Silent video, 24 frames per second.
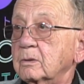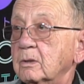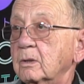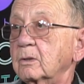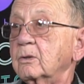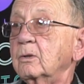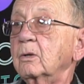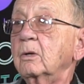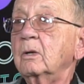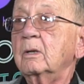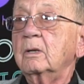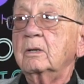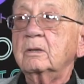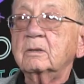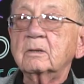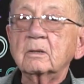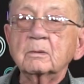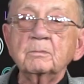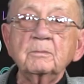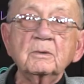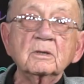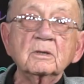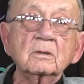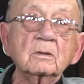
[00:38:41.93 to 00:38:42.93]
attorney
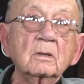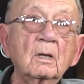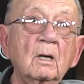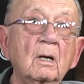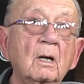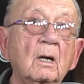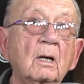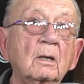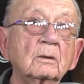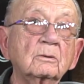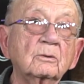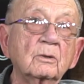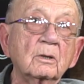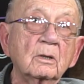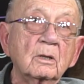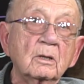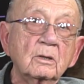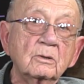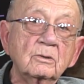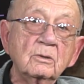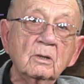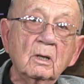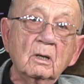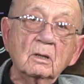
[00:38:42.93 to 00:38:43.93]
said to the
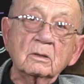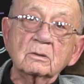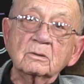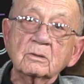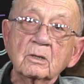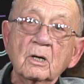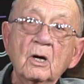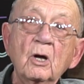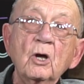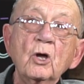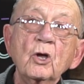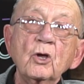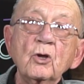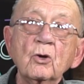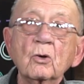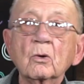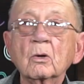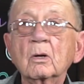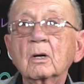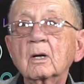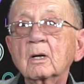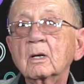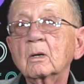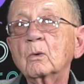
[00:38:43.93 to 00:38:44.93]
judge, "Your
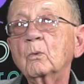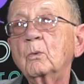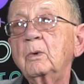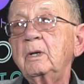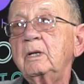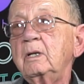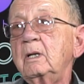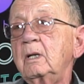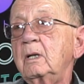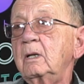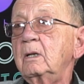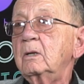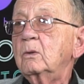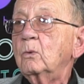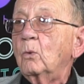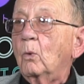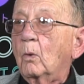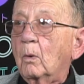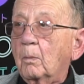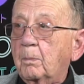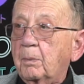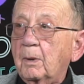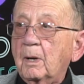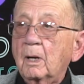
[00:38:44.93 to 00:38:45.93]
Honor, we need to
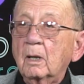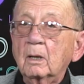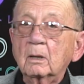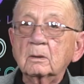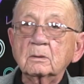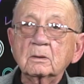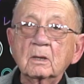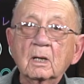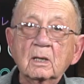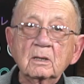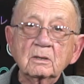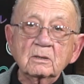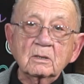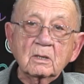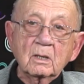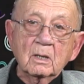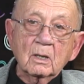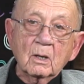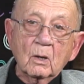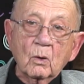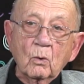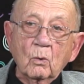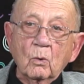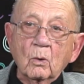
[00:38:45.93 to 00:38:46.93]
apologize to the
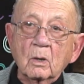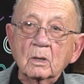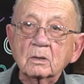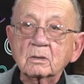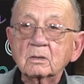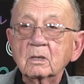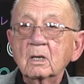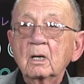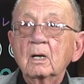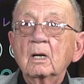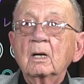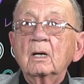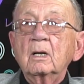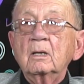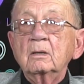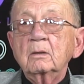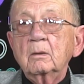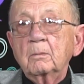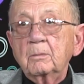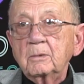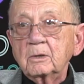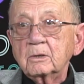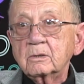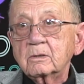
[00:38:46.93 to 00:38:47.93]
courts and to
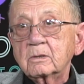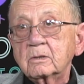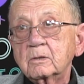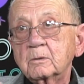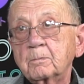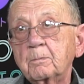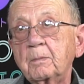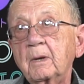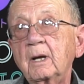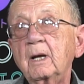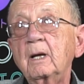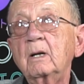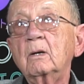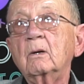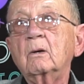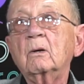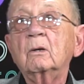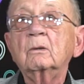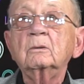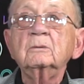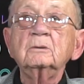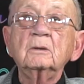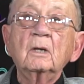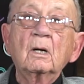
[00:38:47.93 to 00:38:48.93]
Mr. Spado.
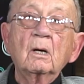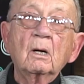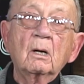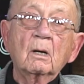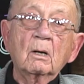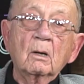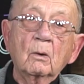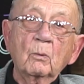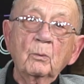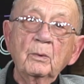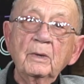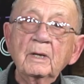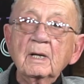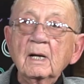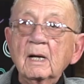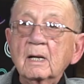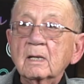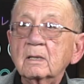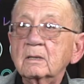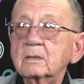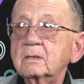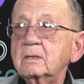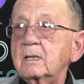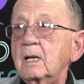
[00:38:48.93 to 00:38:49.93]
We got
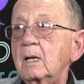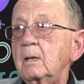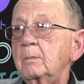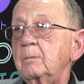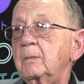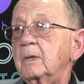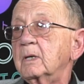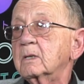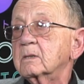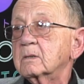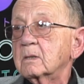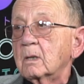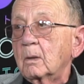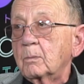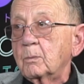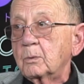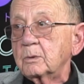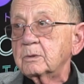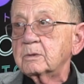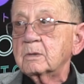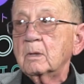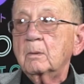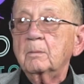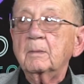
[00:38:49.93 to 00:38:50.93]
his name mixed up with
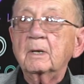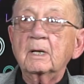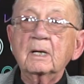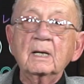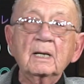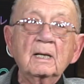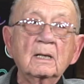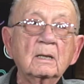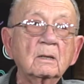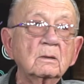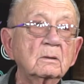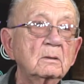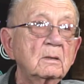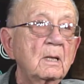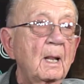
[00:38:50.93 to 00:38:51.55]
somebody else.